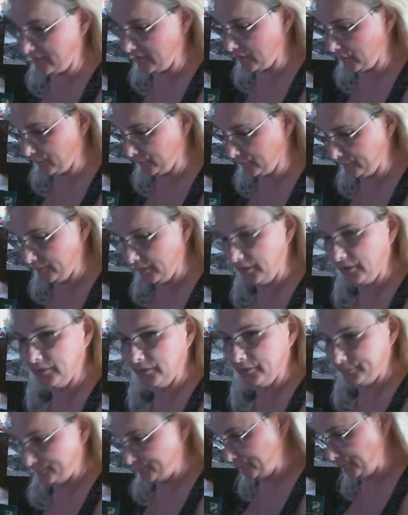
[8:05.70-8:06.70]
with
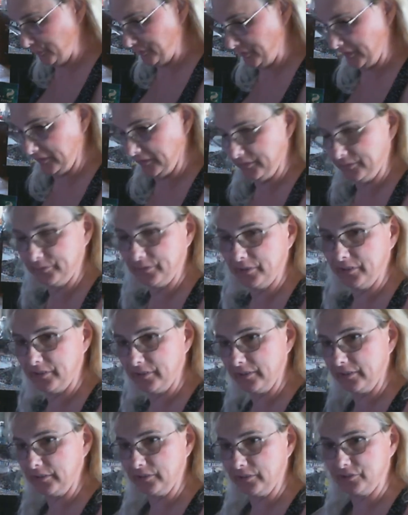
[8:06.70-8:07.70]
it's
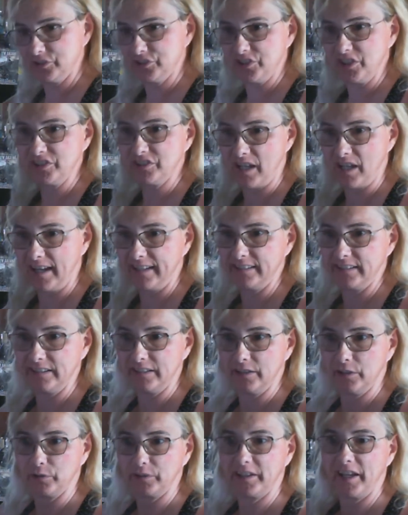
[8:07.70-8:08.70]
designed to, you know, catch people's
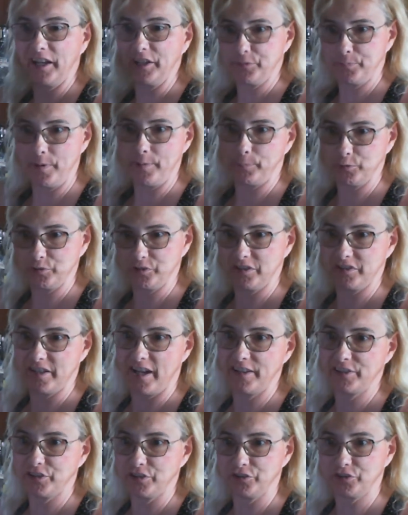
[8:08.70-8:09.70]
attention, so they'll come
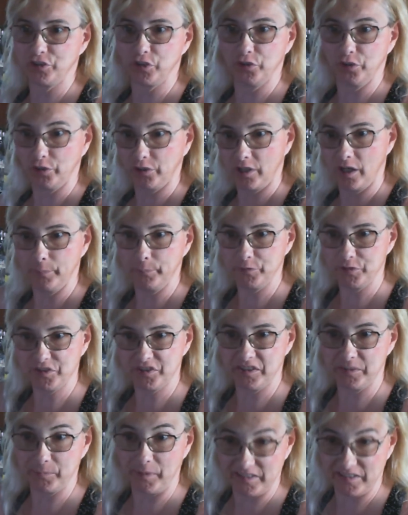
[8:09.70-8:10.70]
to see my table.
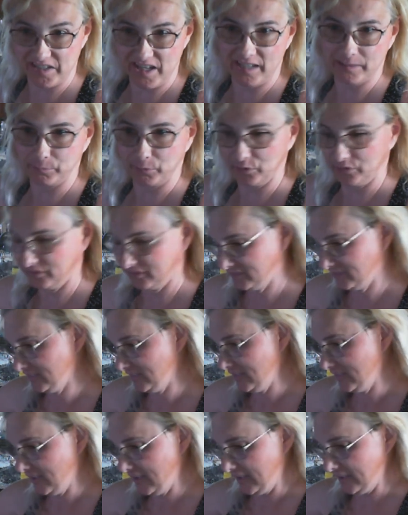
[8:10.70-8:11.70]
And then I'll have my
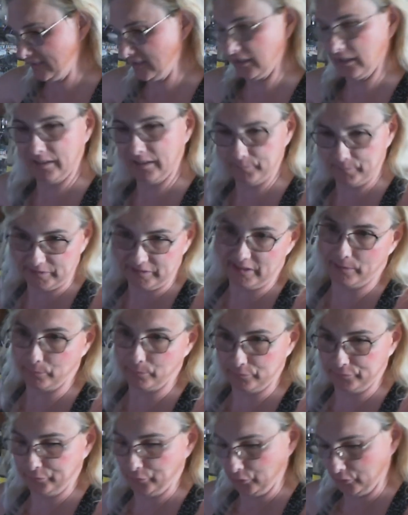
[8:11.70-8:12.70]
table full of my
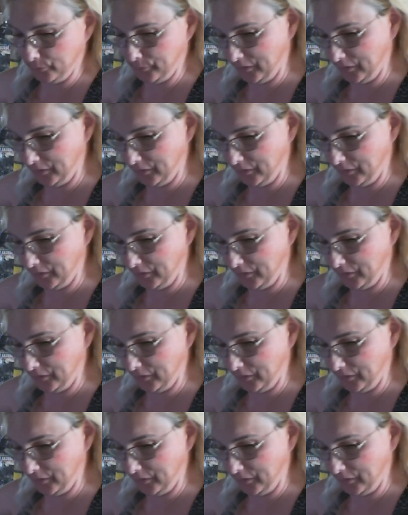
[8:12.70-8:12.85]
stuff.